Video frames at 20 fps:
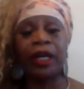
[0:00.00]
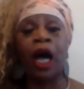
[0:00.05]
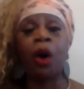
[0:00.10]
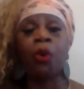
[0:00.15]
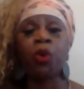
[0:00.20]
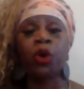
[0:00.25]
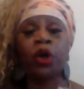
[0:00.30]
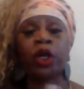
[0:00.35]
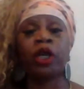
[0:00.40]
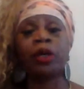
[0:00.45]

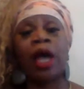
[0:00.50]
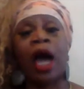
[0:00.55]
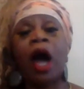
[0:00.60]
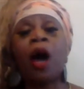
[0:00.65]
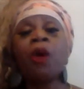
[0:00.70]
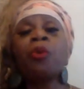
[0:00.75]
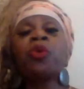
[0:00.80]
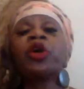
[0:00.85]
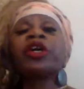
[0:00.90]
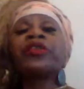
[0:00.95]
I'll
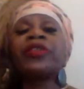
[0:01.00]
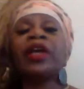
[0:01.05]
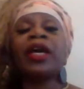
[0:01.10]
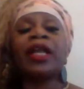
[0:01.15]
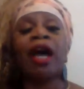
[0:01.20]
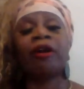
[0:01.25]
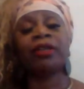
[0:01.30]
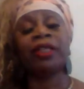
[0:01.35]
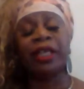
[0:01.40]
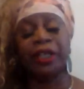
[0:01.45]
work that
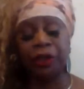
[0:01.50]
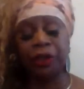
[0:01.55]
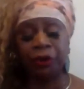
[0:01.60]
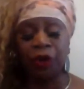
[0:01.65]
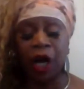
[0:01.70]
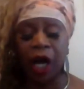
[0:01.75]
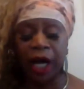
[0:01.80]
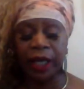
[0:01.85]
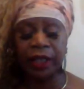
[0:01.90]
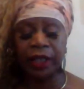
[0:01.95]
out later
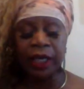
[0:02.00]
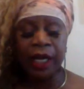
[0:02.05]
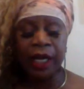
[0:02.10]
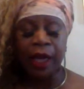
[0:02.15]
on.